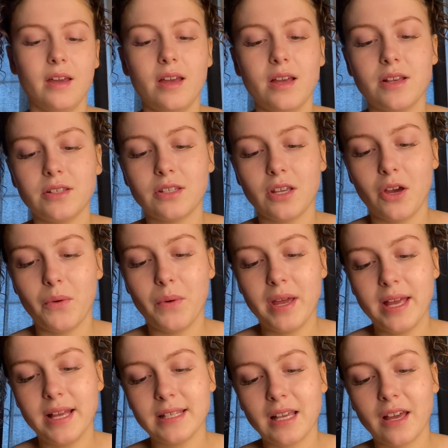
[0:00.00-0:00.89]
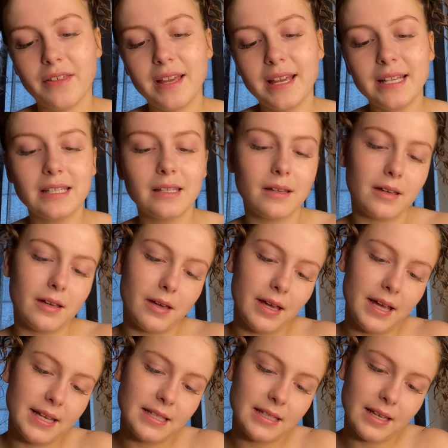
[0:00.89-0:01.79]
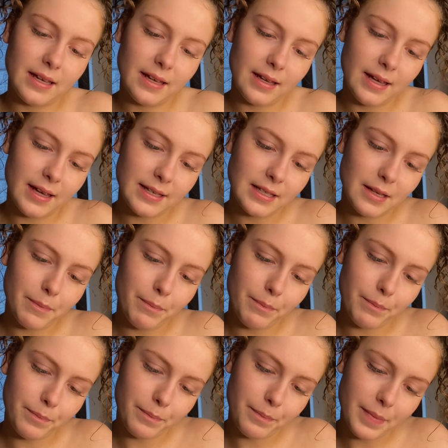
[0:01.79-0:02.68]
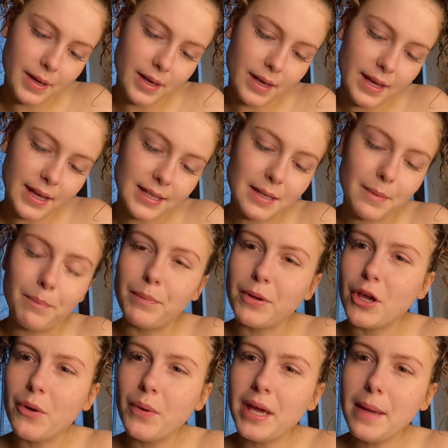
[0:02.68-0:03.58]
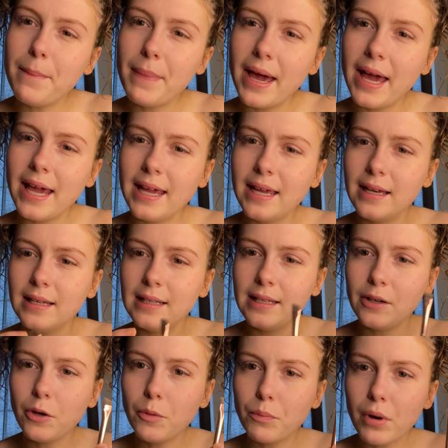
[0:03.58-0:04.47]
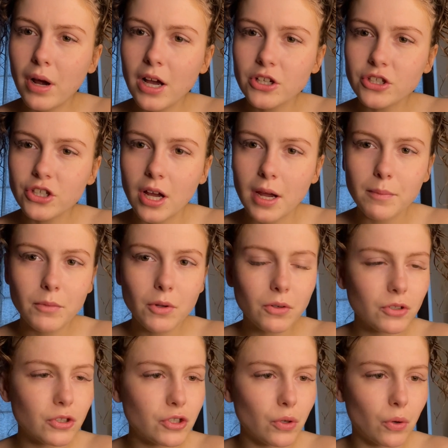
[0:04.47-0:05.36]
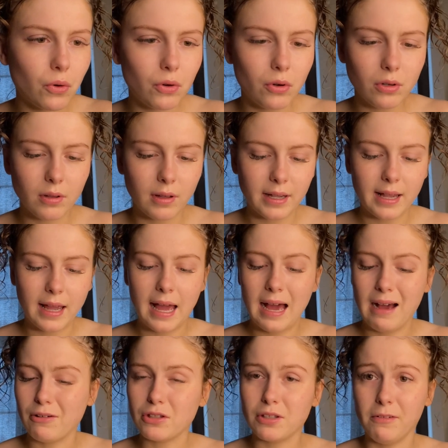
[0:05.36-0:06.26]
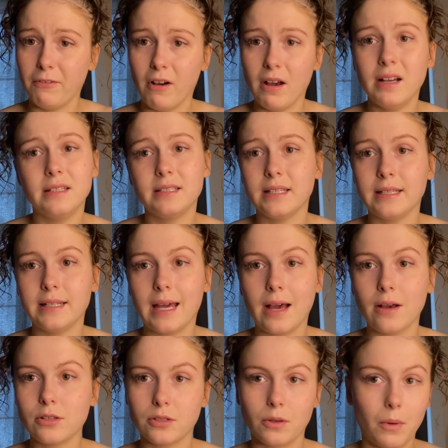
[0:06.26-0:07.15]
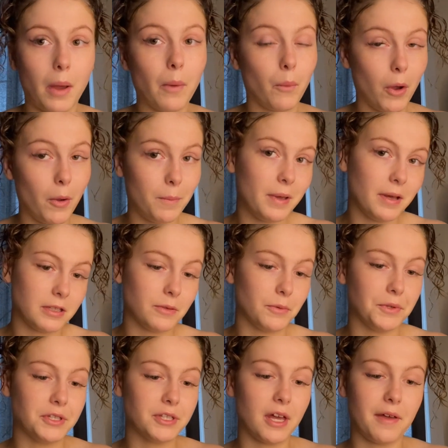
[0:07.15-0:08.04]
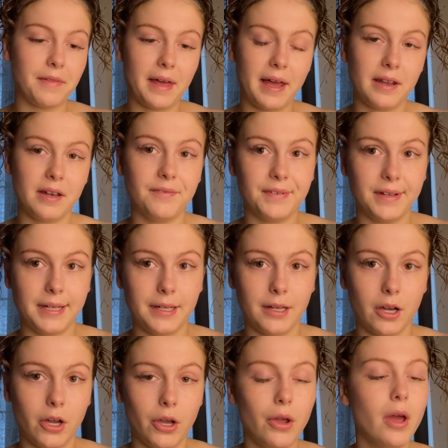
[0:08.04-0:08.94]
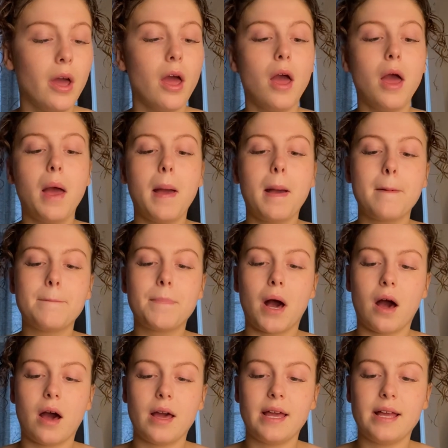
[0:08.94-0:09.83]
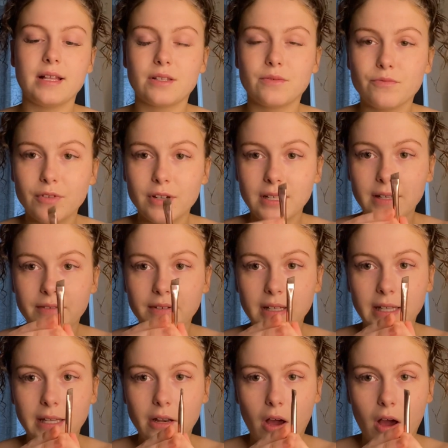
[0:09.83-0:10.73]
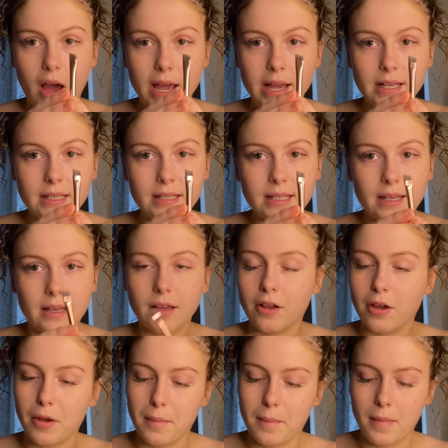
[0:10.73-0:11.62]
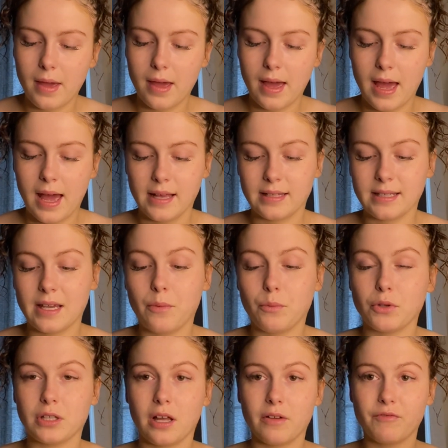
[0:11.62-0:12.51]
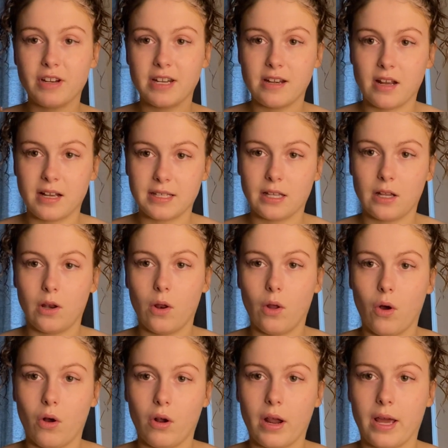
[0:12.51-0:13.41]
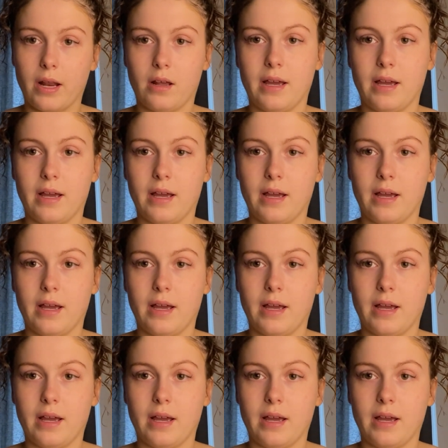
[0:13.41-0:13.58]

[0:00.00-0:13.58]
So I think it's a Beauty Bay little brush. I'm not sure like how to find it now, so I won't be able to insert that in a video. But it's really nice, and it was like really nice and long, and I